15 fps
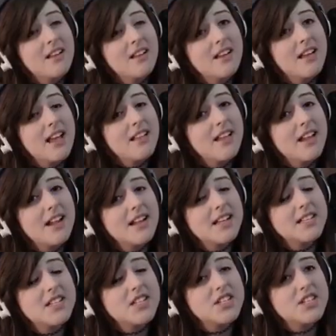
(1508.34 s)

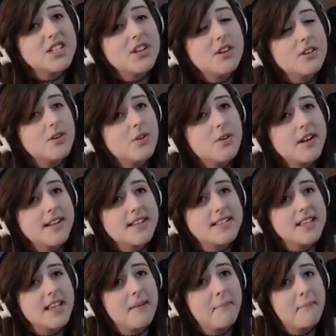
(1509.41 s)
Atlantica is just
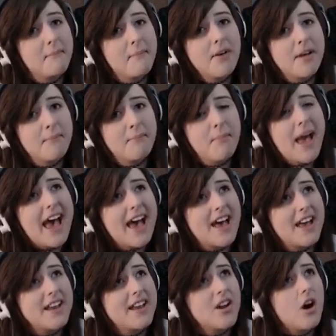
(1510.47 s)
notoriously
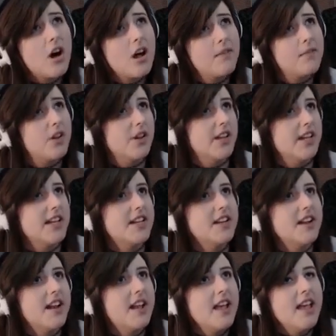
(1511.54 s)
bad and awful
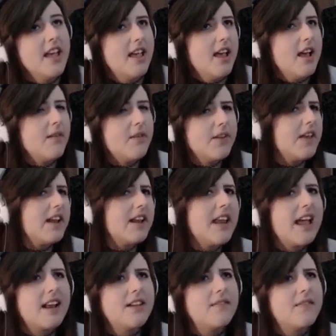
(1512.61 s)
and everything
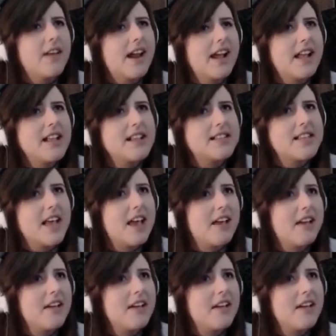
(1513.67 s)
negative that I can say.